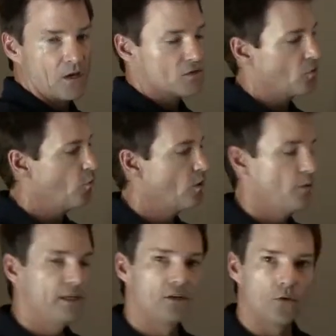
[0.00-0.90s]
So what
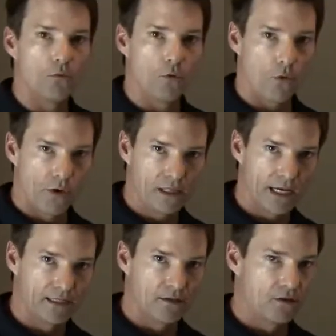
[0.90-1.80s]
do? What we
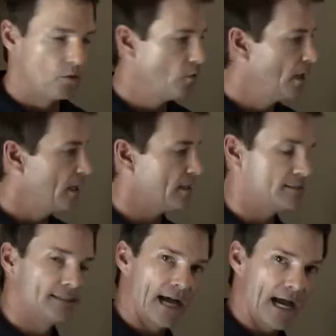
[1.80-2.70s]
like to do
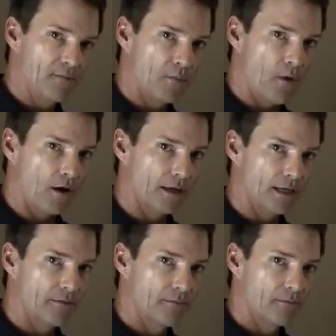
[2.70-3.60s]
is time the
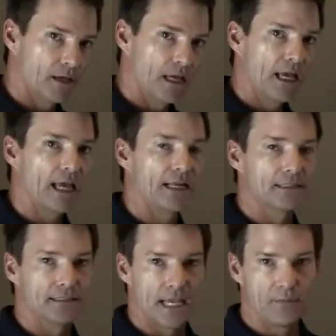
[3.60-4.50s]
market and at
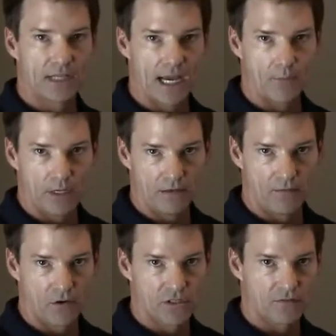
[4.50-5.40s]
the same time be
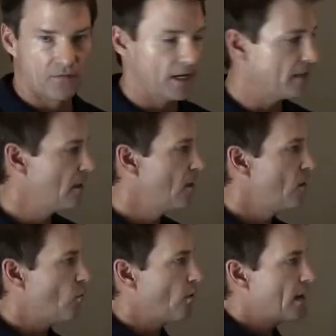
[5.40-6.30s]
diversified.
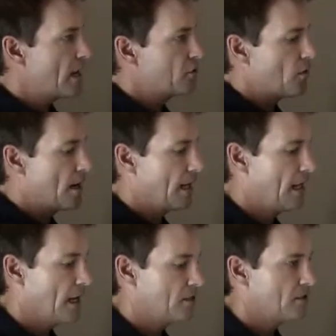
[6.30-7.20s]
We're not trying
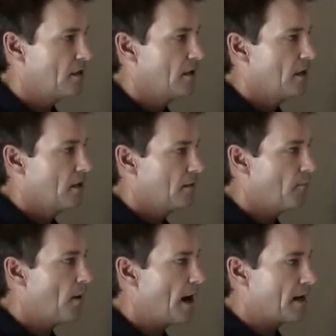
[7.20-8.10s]
to catch the
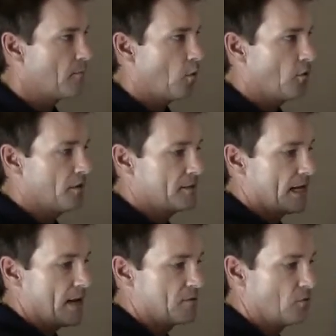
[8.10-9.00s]
bottom or the tops.